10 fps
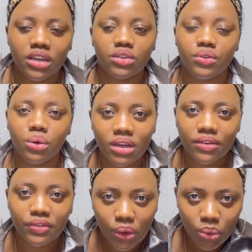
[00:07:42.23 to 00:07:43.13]
So if you don't have
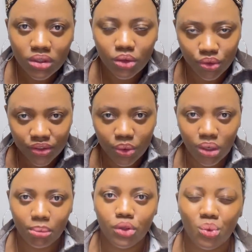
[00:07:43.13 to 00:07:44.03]
a Korean phone
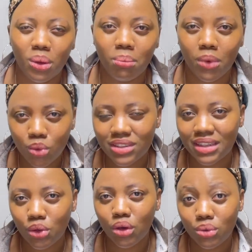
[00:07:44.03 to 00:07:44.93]
number,
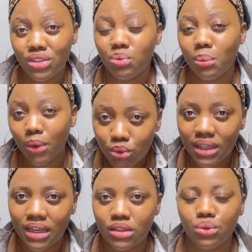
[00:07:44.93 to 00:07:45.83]
your co-teacher will most
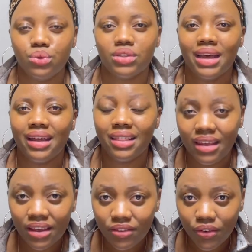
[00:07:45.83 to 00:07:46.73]
likely use
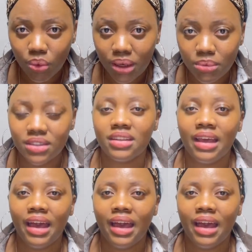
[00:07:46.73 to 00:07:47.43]
their phone numbers,